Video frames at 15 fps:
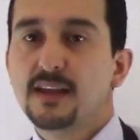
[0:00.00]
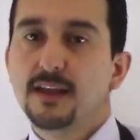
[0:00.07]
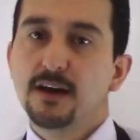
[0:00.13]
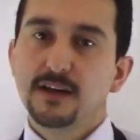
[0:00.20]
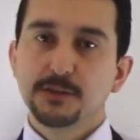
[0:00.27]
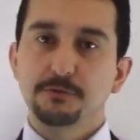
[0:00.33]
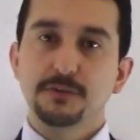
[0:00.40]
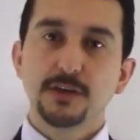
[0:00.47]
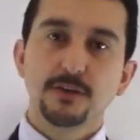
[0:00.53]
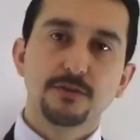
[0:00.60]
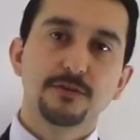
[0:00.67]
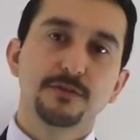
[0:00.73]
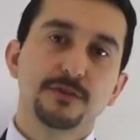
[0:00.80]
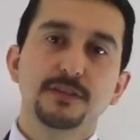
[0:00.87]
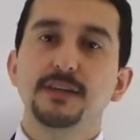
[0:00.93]
Now as we go
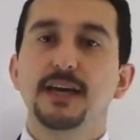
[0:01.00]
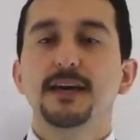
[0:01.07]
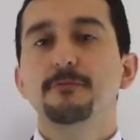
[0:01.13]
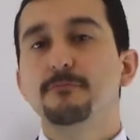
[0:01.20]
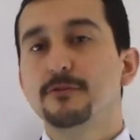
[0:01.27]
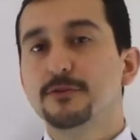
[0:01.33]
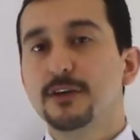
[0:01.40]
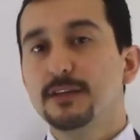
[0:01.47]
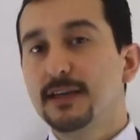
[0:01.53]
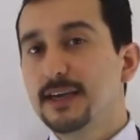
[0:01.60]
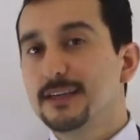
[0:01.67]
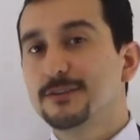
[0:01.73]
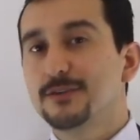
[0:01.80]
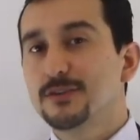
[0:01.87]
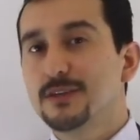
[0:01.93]
through today, we'll try to
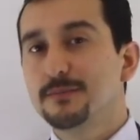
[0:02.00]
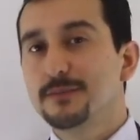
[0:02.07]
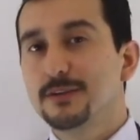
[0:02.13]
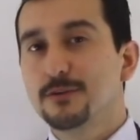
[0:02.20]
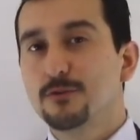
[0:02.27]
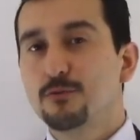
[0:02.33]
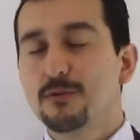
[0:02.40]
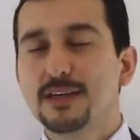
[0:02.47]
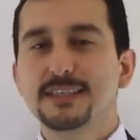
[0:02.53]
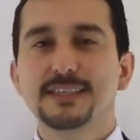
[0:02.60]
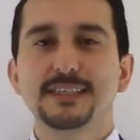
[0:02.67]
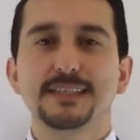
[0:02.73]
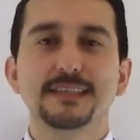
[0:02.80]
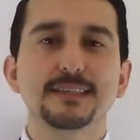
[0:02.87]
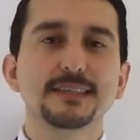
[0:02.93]
answer some of the
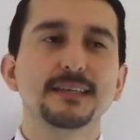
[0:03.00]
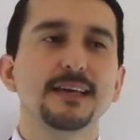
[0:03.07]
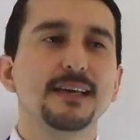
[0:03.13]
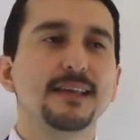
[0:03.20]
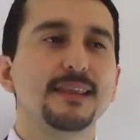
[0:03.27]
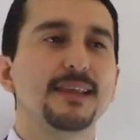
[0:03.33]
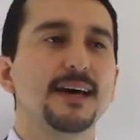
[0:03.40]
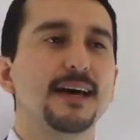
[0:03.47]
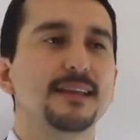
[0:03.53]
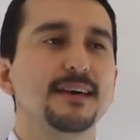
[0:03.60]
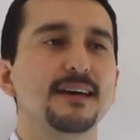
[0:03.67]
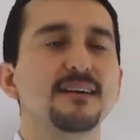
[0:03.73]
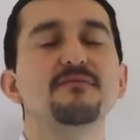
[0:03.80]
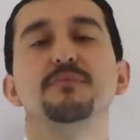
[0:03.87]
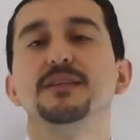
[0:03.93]
questions that
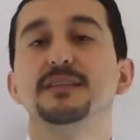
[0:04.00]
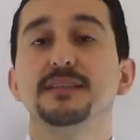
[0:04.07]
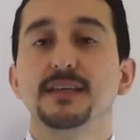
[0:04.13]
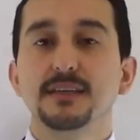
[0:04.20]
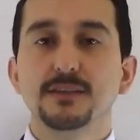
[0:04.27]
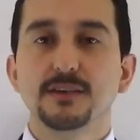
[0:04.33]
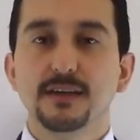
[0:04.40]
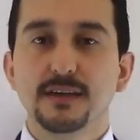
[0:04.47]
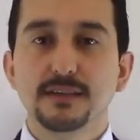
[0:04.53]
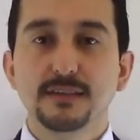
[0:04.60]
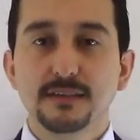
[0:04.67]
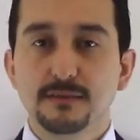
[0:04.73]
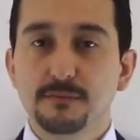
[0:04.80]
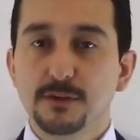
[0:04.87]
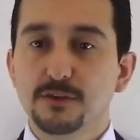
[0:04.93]
have been sent to us,
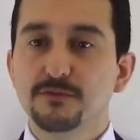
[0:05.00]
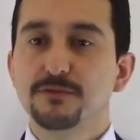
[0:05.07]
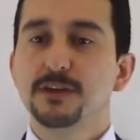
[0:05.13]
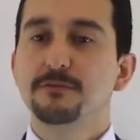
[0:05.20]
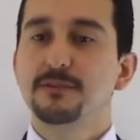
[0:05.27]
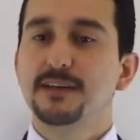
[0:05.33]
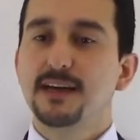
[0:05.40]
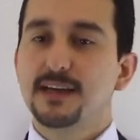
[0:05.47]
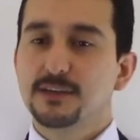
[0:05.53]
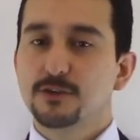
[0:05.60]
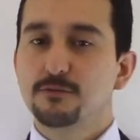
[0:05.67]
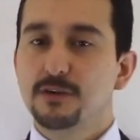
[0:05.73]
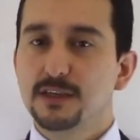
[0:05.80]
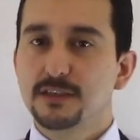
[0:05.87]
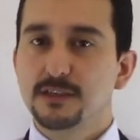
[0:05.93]
some of those frequently
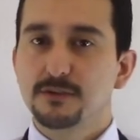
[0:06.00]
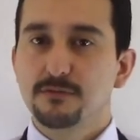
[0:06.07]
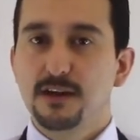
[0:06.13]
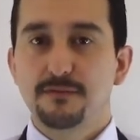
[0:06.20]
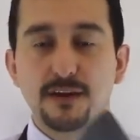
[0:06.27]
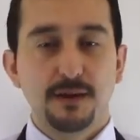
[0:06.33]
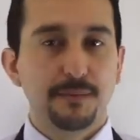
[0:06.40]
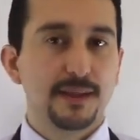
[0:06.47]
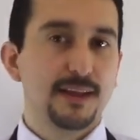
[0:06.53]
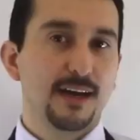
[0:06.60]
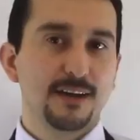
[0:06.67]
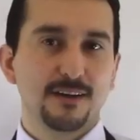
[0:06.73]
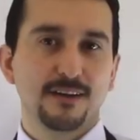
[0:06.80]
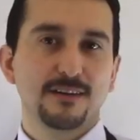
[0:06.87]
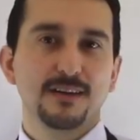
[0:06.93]
asked questions. We'll have Amy
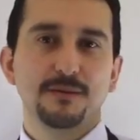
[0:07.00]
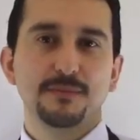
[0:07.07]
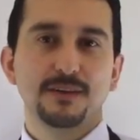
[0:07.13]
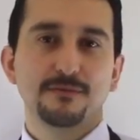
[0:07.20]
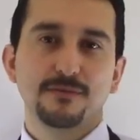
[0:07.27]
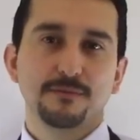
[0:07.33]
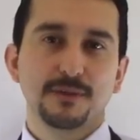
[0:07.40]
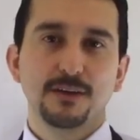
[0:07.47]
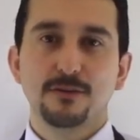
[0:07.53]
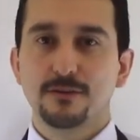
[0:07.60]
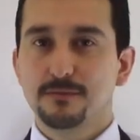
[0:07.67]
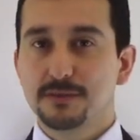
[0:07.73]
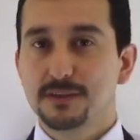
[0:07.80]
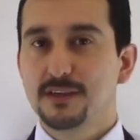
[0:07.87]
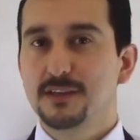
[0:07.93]
Nykar come in from the
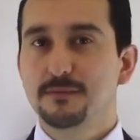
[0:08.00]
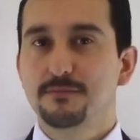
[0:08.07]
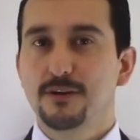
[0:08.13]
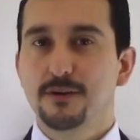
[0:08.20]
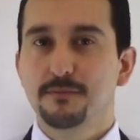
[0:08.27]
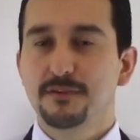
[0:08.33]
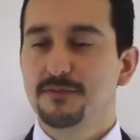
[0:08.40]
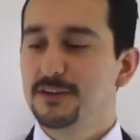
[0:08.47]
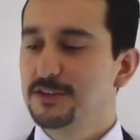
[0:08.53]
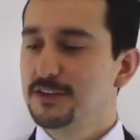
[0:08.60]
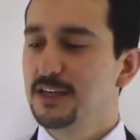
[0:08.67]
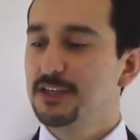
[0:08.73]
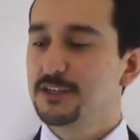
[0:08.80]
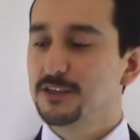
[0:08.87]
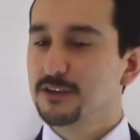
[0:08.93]
Oklahoma State Department of
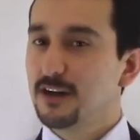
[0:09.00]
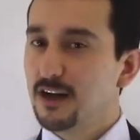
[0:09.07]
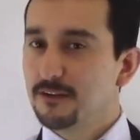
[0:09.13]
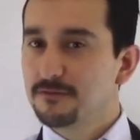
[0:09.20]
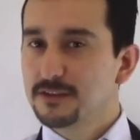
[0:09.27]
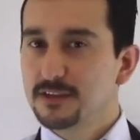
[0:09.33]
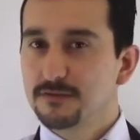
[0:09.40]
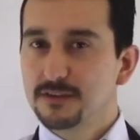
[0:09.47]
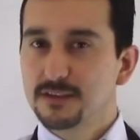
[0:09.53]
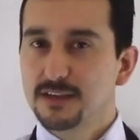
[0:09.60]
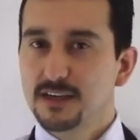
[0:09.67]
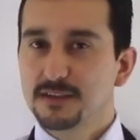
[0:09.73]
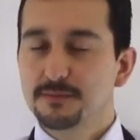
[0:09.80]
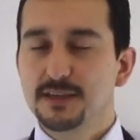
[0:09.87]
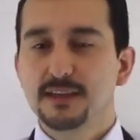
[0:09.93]
Education's Office of
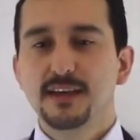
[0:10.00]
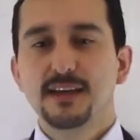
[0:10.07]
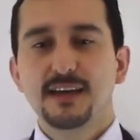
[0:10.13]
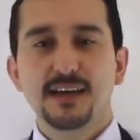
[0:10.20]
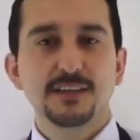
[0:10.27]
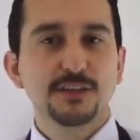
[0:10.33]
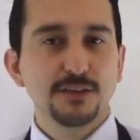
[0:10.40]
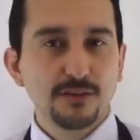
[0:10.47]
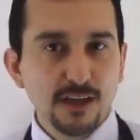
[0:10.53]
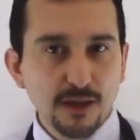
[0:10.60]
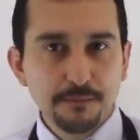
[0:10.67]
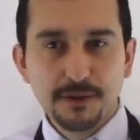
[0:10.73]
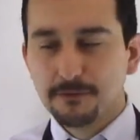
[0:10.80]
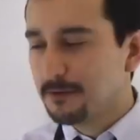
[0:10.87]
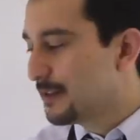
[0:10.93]
Assessment, and she'll
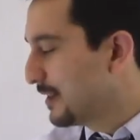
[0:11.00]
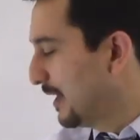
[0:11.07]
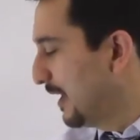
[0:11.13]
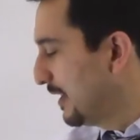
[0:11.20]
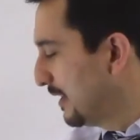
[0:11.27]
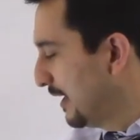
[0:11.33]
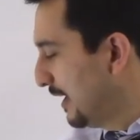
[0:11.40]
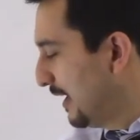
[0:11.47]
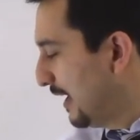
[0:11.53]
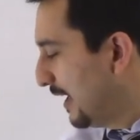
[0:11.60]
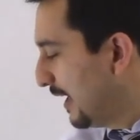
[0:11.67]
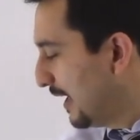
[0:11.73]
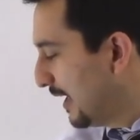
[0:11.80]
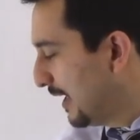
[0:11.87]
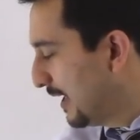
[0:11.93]
help me with that
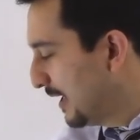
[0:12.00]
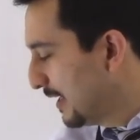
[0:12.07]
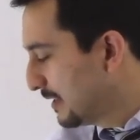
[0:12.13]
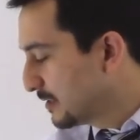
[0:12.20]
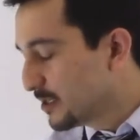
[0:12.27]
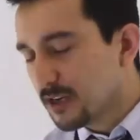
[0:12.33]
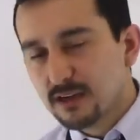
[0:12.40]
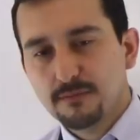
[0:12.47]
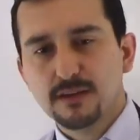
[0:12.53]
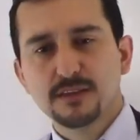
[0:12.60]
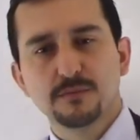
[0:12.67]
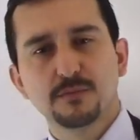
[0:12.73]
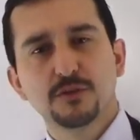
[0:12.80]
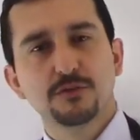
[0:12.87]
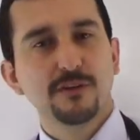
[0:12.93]
and talk about
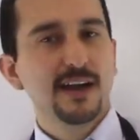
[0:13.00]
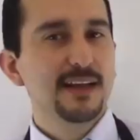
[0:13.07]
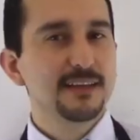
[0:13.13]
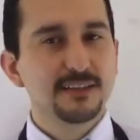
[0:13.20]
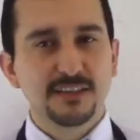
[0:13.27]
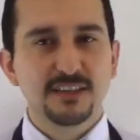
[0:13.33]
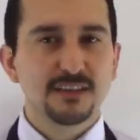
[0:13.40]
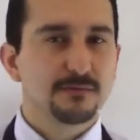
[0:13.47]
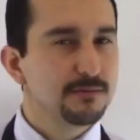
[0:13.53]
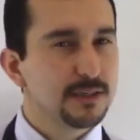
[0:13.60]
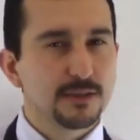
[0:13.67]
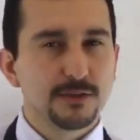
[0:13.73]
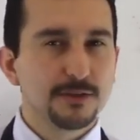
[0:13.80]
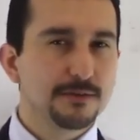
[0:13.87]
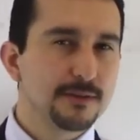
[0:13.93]
some strategies that we
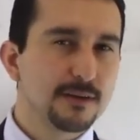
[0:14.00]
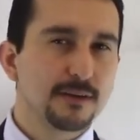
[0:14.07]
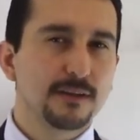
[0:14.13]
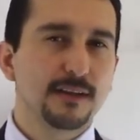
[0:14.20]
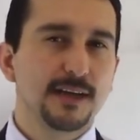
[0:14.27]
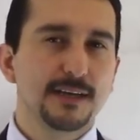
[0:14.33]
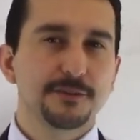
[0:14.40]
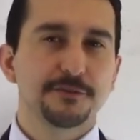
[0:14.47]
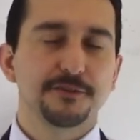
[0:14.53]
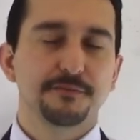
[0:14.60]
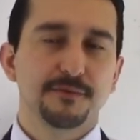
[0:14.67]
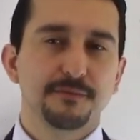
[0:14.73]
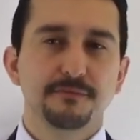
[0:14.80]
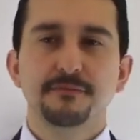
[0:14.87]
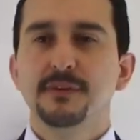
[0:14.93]
can do in our
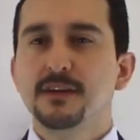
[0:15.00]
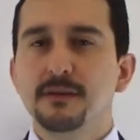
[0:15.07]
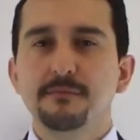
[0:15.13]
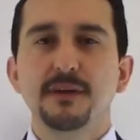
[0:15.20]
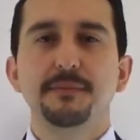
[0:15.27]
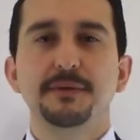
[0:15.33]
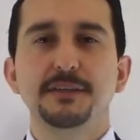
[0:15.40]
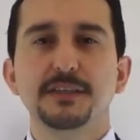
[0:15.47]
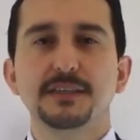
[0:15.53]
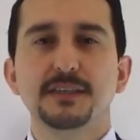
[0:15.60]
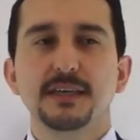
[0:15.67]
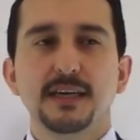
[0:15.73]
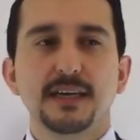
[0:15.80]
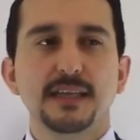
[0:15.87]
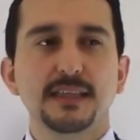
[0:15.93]
classroom, or maybe
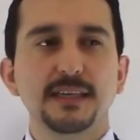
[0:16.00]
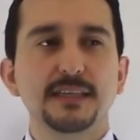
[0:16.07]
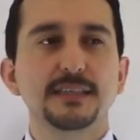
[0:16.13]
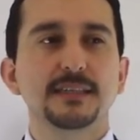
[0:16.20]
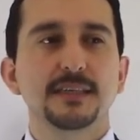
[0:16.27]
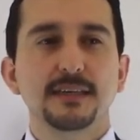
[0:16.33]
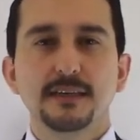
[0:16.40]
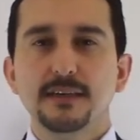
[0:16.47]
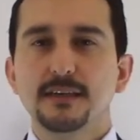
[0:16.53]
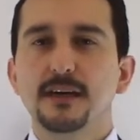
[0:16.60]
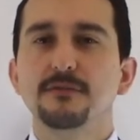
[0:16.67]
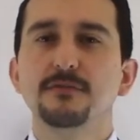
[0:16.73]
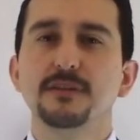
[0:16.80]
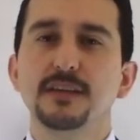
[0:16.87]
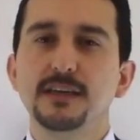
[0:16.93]
just at least
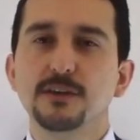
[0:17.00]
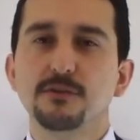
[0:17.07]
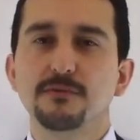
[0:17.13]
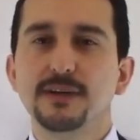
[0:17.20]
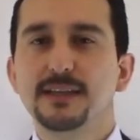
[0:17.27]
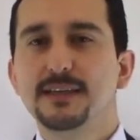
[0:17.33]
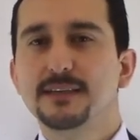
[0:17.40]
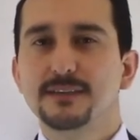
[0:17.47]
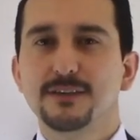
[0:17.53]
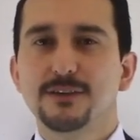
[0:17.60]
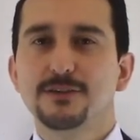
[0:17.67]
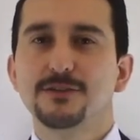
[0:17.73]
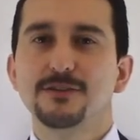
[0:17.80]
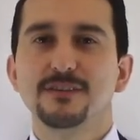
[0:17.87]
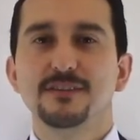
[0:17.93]
cover the ingredients our
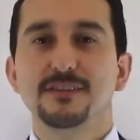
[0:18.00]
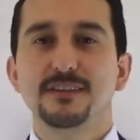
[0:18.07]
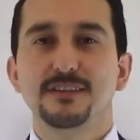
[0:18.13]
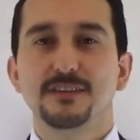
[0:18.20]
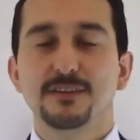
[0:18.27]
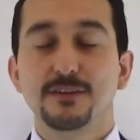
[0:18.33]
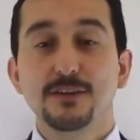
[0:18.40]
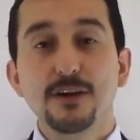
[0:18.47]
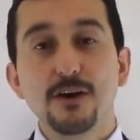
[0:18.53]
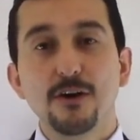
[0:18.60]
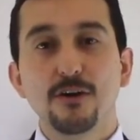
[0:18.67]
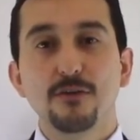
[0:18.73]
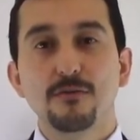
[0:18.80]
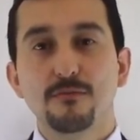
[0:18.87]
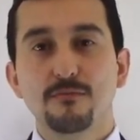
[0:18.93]
students need to
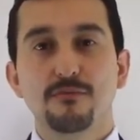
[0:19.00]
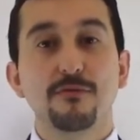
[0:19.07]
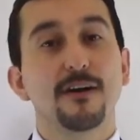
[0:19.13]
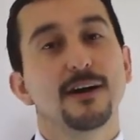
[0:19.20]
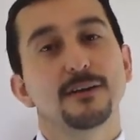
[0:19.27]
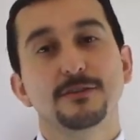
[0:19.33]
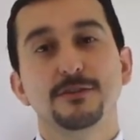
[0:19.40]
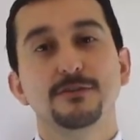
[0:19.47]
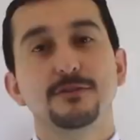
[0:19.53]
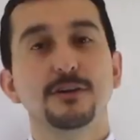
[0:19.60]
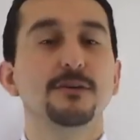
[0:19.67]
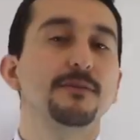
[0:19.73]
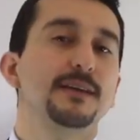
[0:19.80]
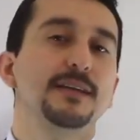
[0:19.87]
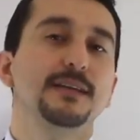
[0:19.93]
know prior to
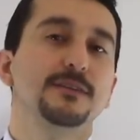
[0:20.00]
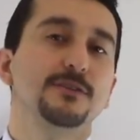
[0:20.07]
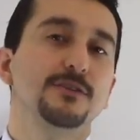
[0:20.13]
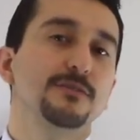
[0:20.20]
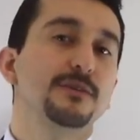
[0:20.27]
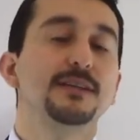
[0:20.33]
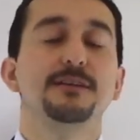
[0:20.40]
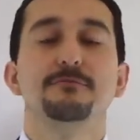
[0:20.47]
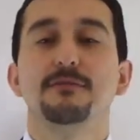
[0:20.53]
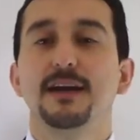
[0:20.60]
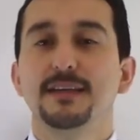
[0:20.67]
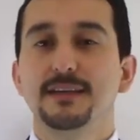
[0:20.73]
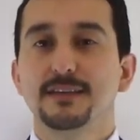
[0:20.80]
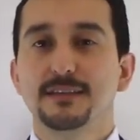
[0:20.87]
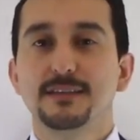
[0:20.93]
going into any
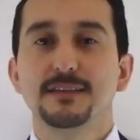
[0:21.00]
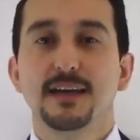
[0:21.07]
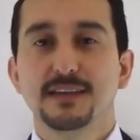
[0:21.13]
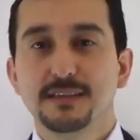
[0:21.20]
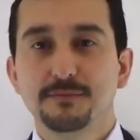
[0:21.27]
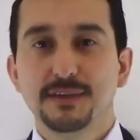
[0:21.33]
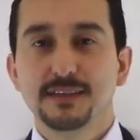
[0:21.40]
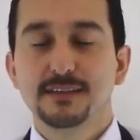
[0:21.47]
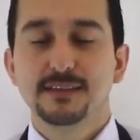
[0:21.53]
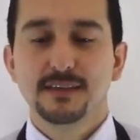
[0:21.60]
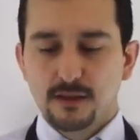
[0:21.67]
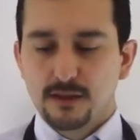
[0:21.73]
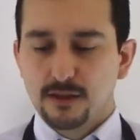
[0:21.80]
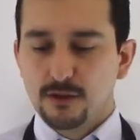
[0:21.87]
writing assessments.